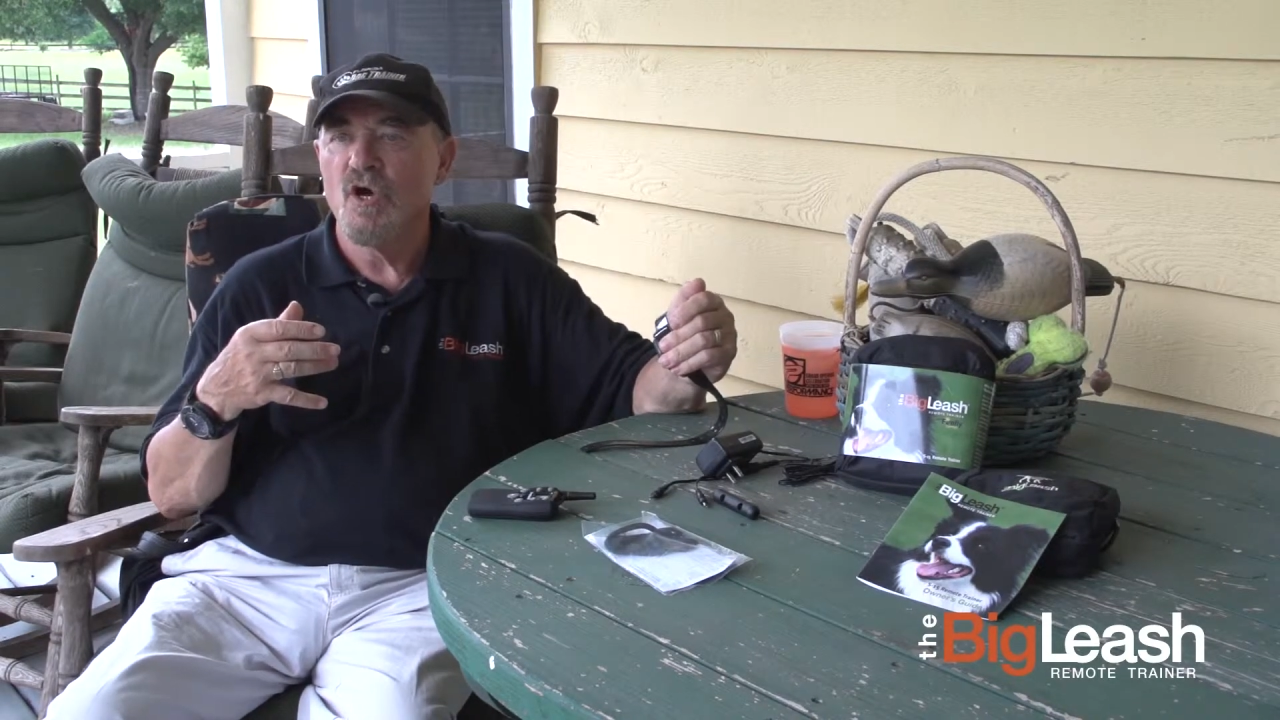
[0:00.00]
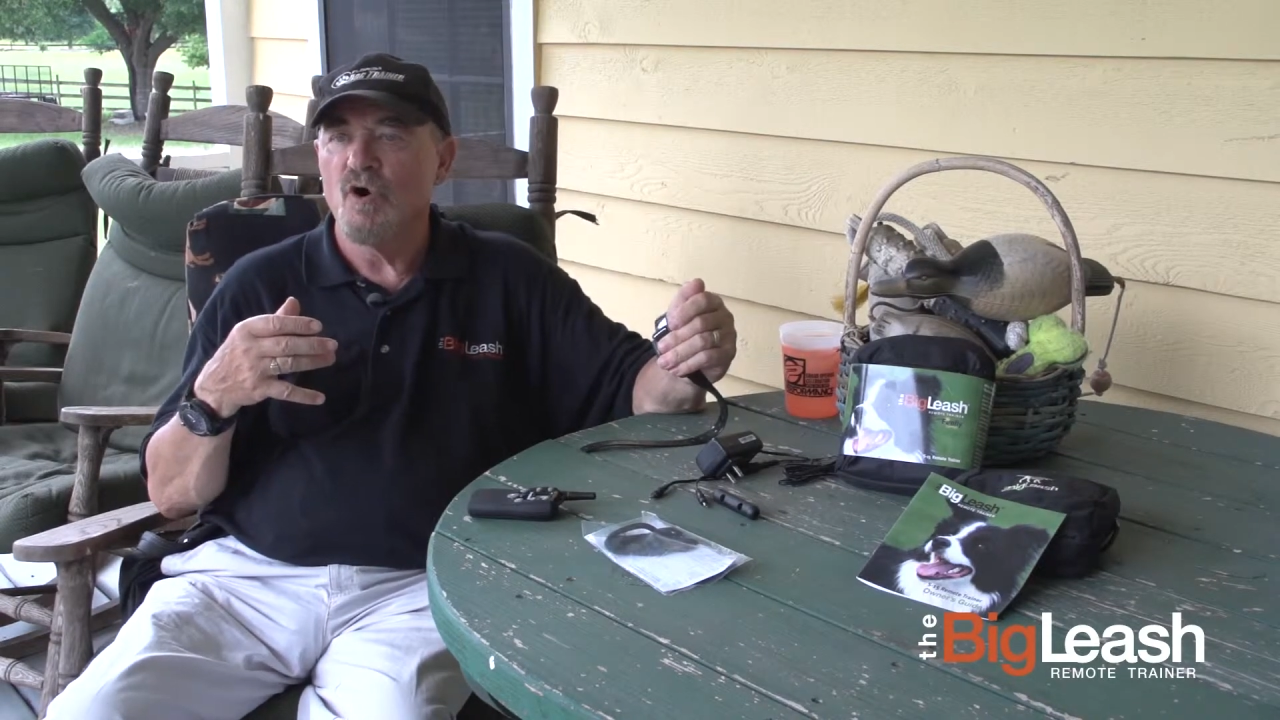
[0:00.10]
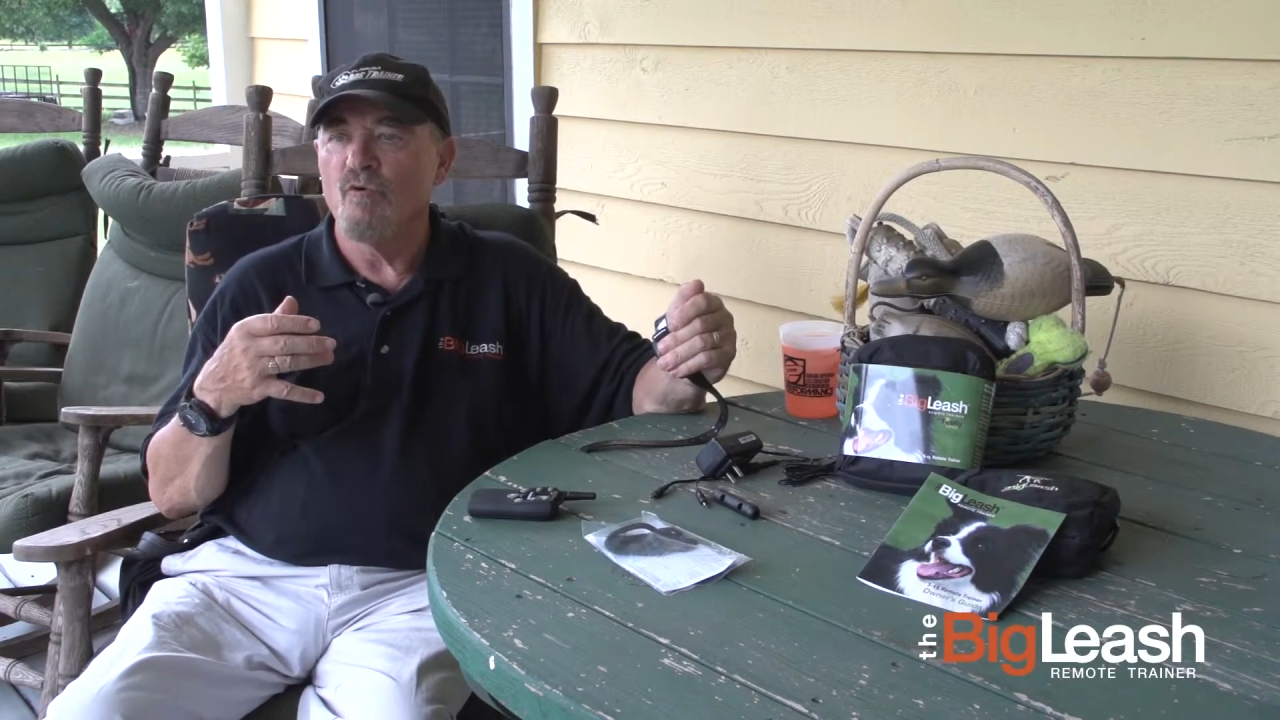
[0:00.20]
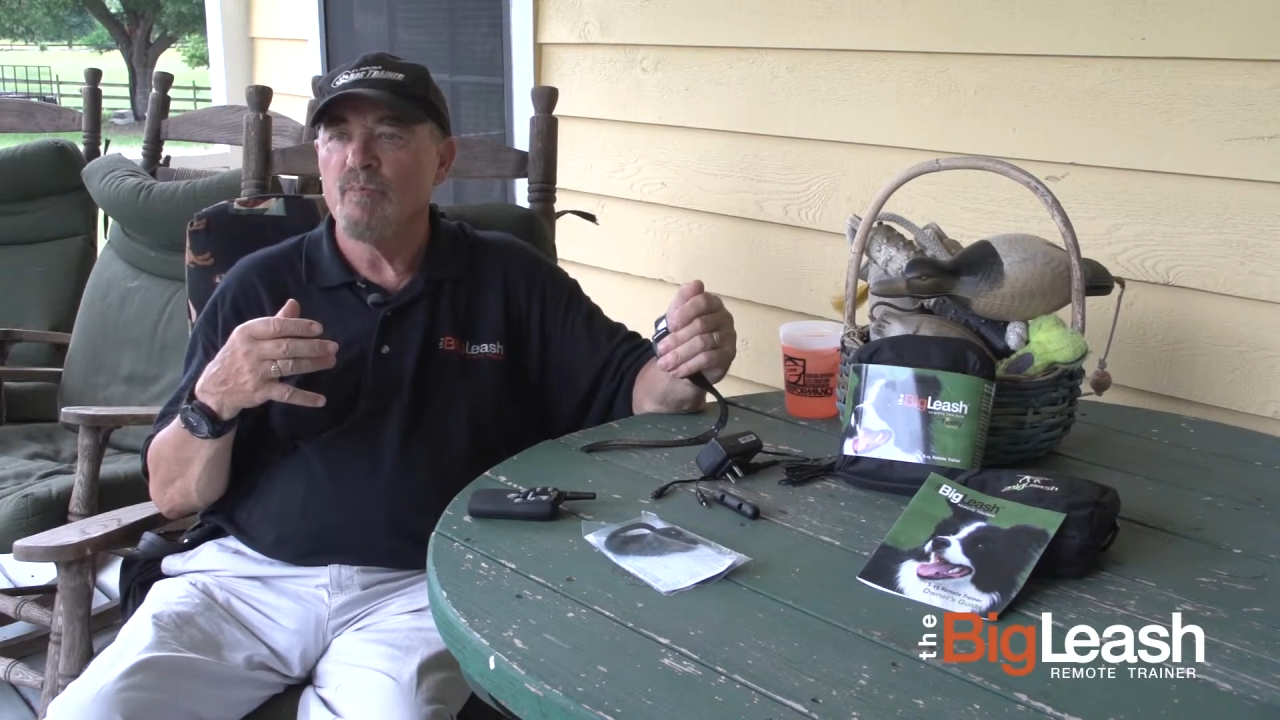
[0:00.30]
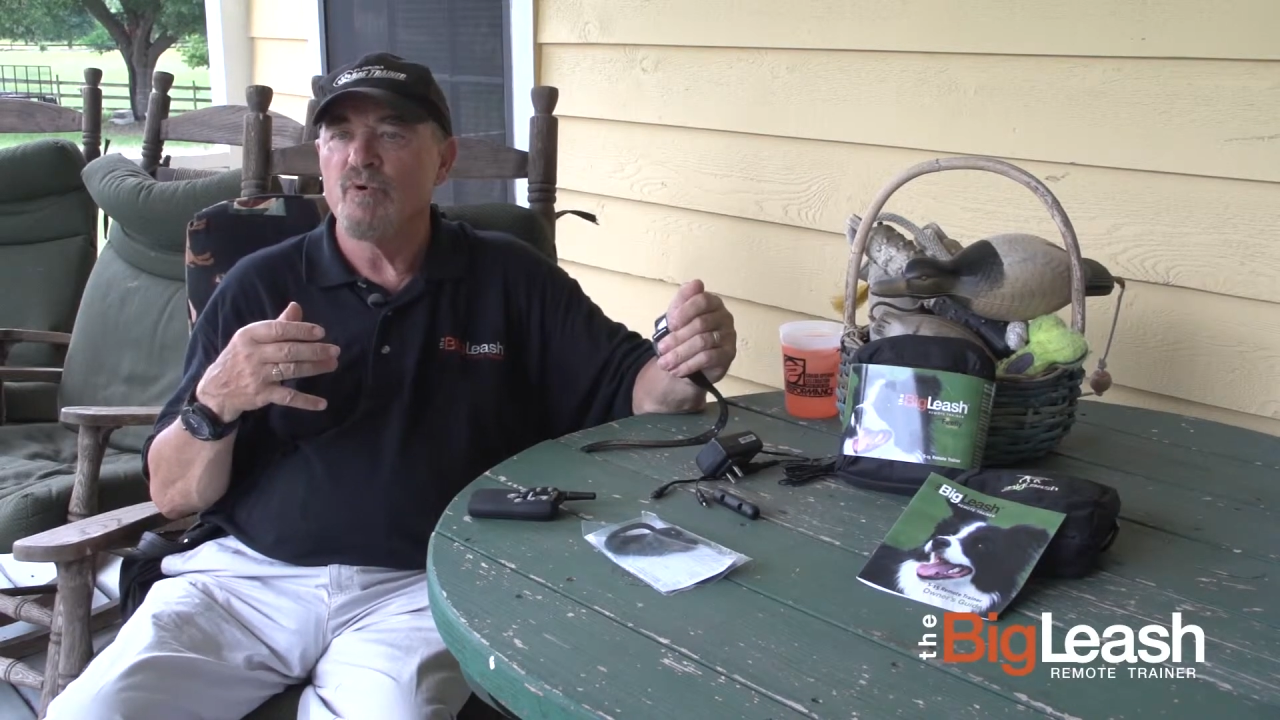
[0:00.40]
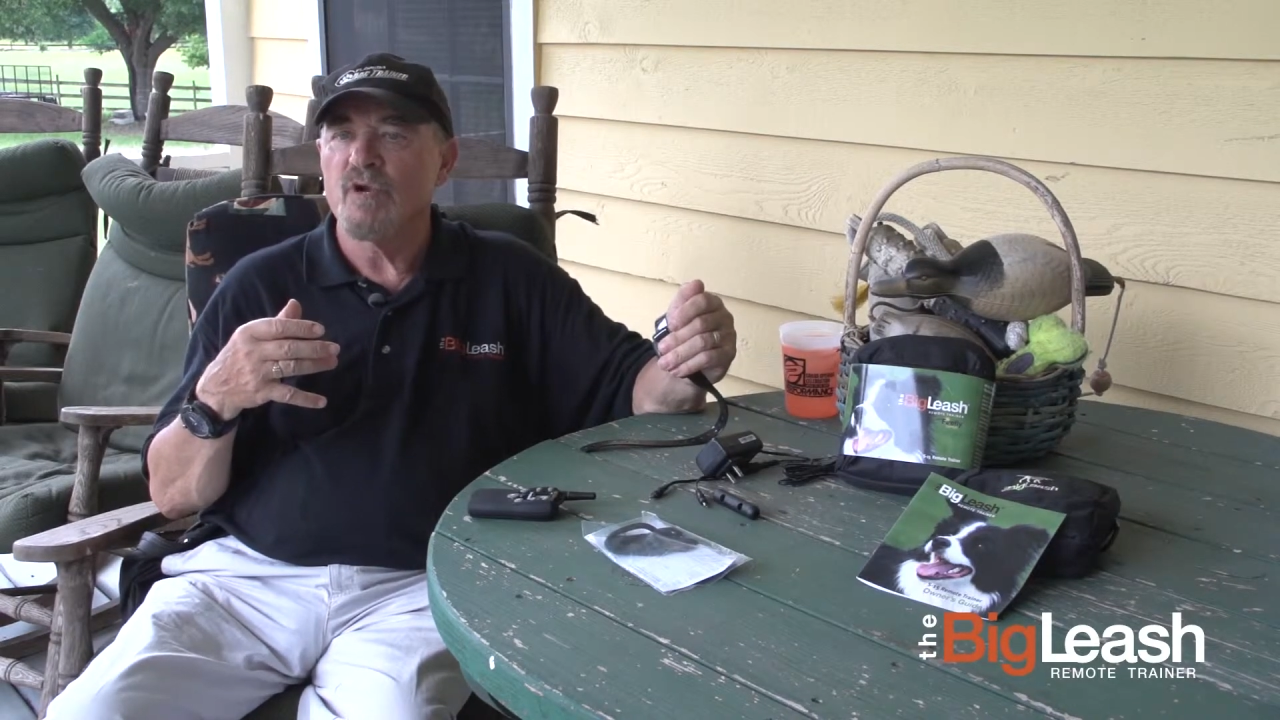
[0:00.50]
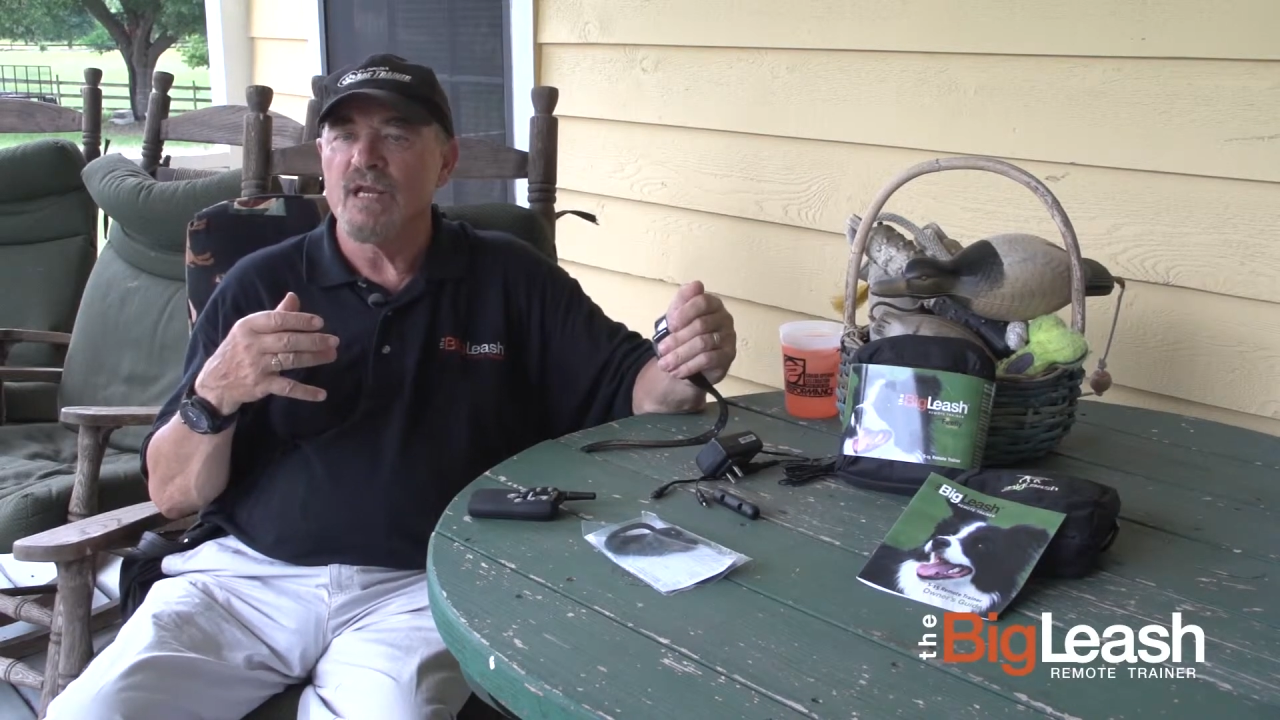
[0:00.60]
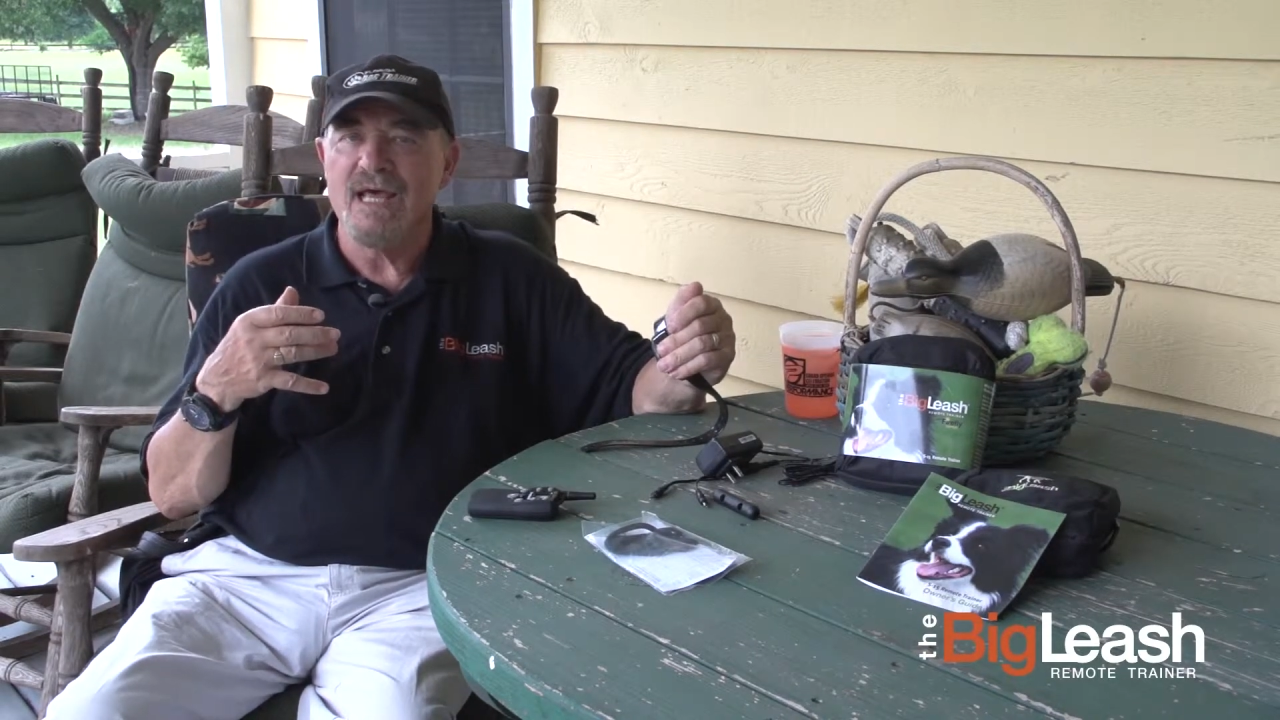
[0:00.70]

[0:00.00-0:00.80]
or we put an